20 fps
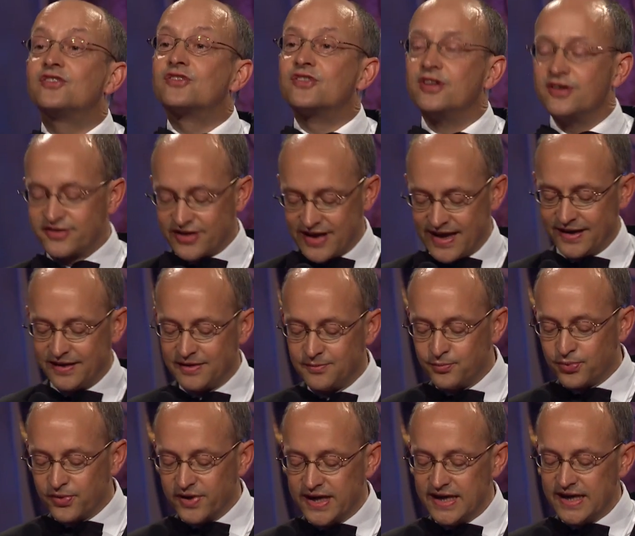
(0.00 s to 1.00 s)
thank
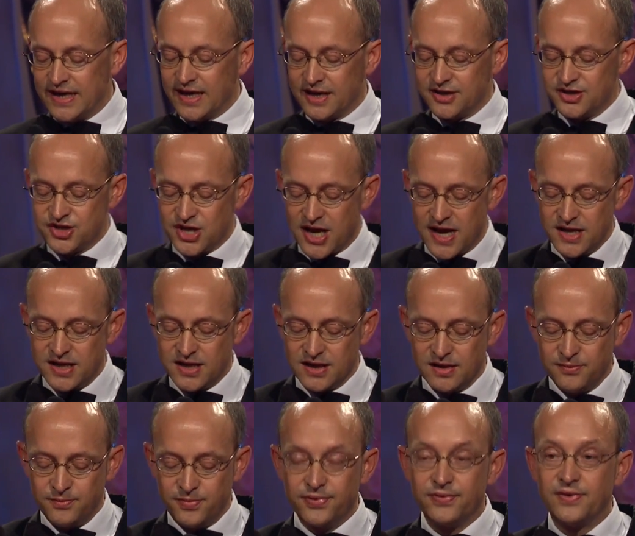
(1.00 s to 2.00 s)
Bree and
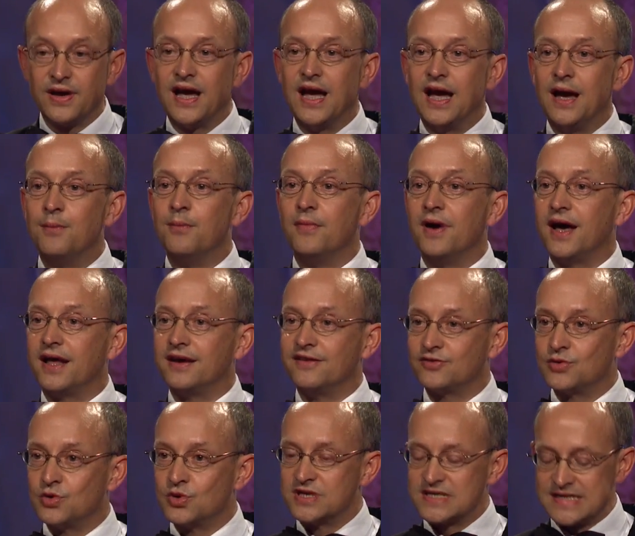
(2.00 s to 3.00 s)
Jacob, and of
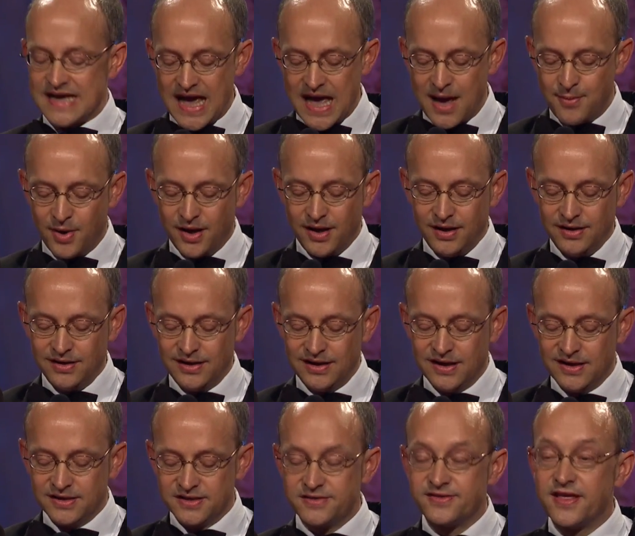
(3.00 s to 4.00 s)
course Emma.
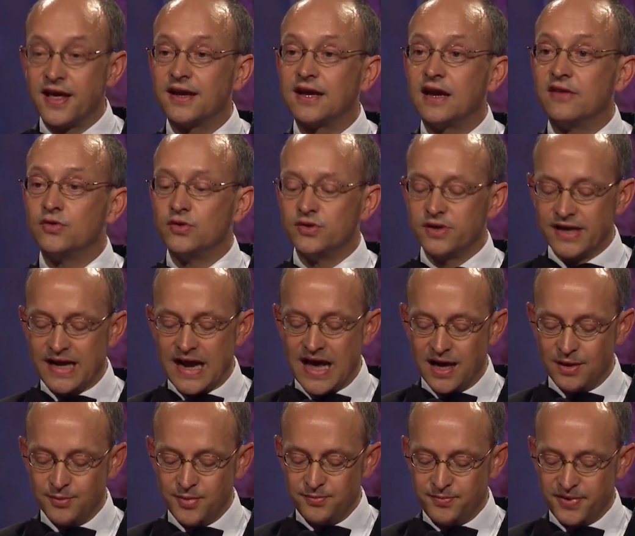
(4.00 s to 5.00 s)
To thank everyone at
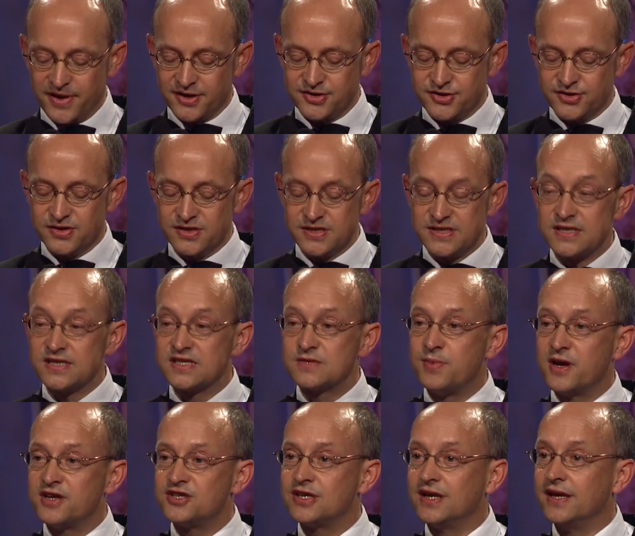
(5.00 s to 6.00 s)
Element Pictures,
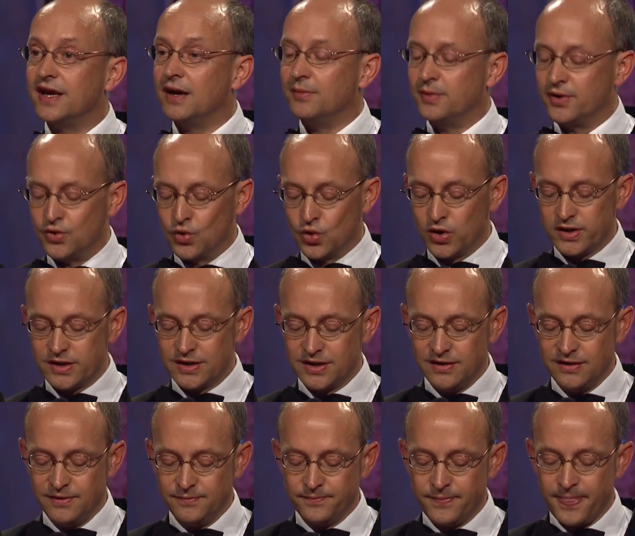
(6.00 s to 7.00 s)
especially Emma
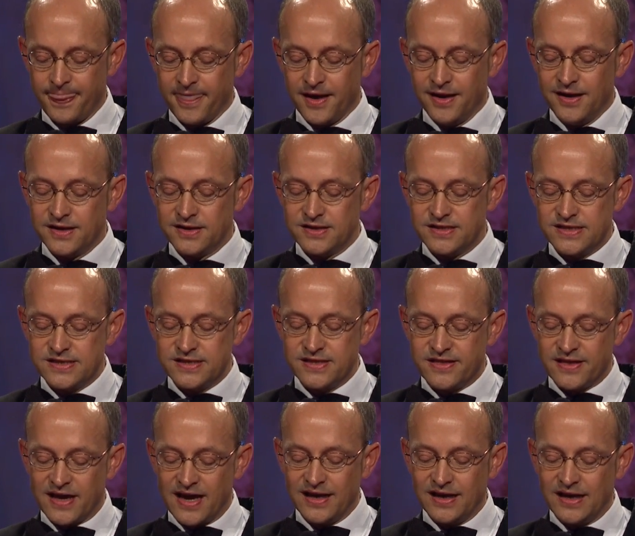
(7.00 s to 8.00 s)
Norton. To
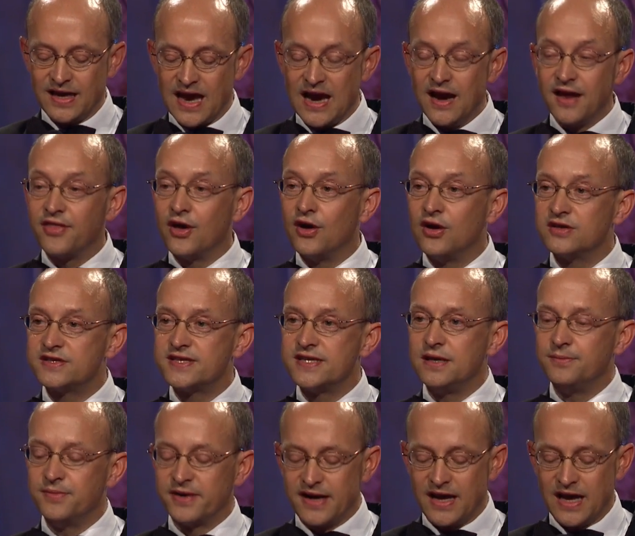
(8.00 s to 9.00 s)
thank the whole
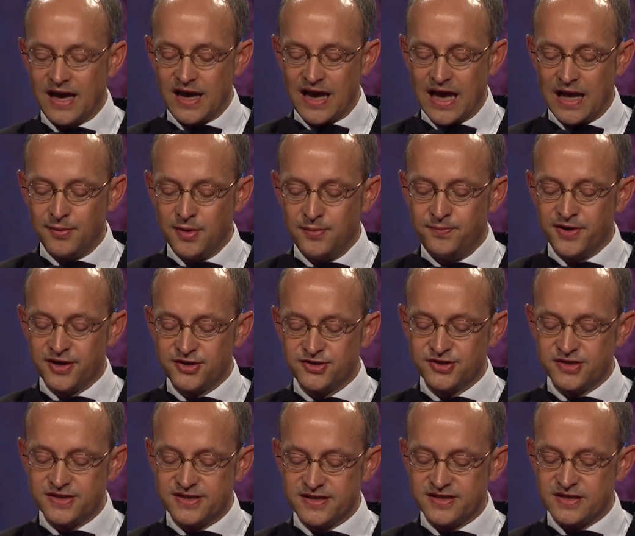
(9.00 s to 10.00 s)
team at Element
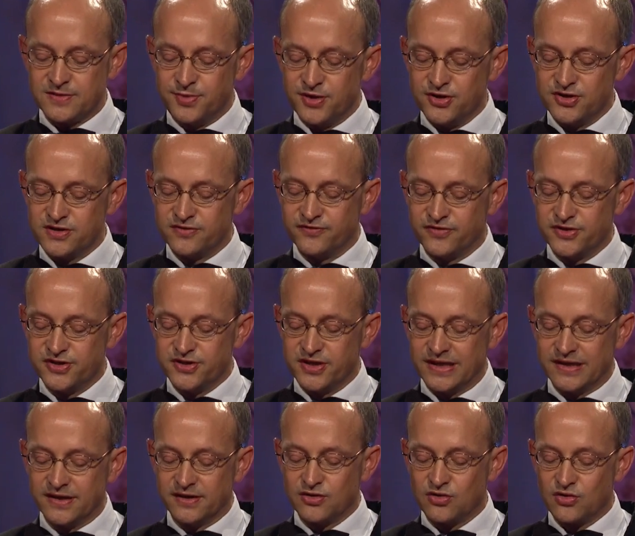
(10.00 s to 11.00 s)
Pictures Distribution for doing
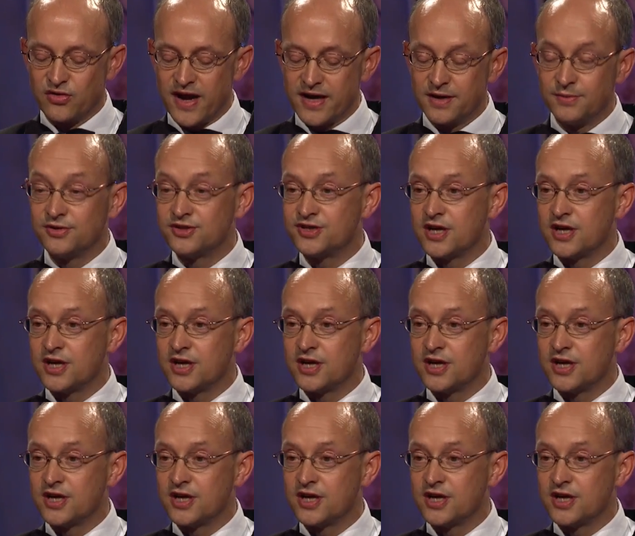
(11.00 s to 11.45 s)
an incredible